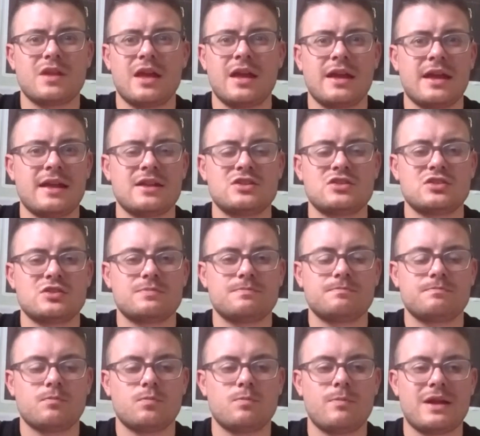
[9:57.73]
against
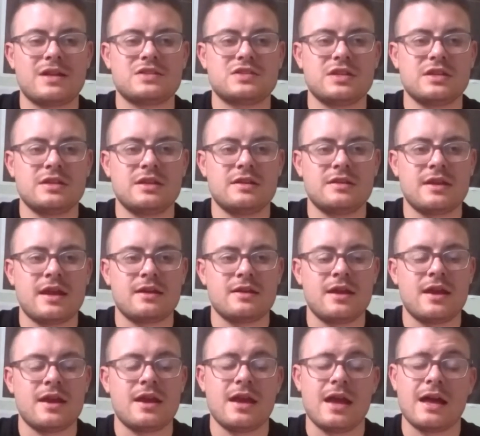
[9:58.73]
Man City at the
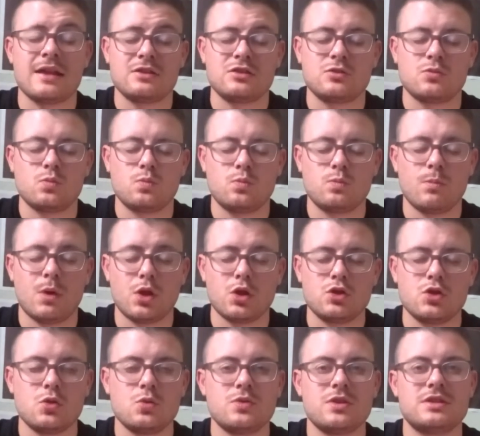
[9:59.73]
end, at
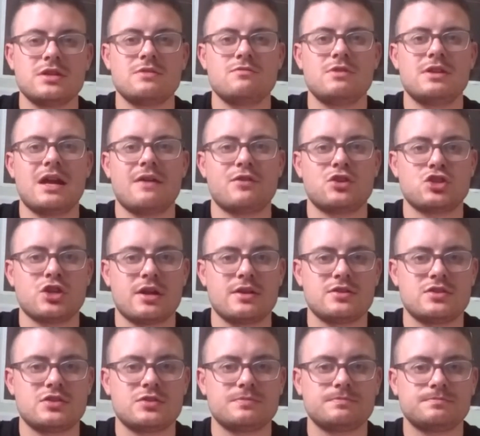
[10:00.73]
Molineux, they didn't really have a
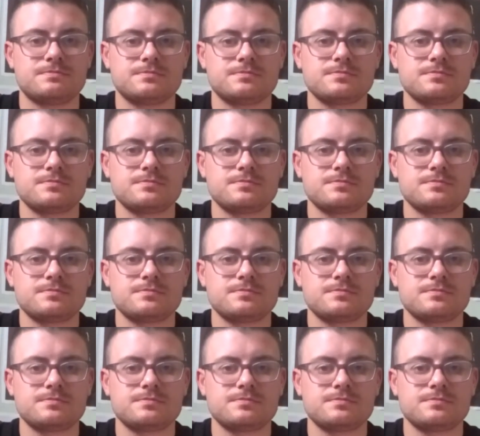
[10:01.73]
chance.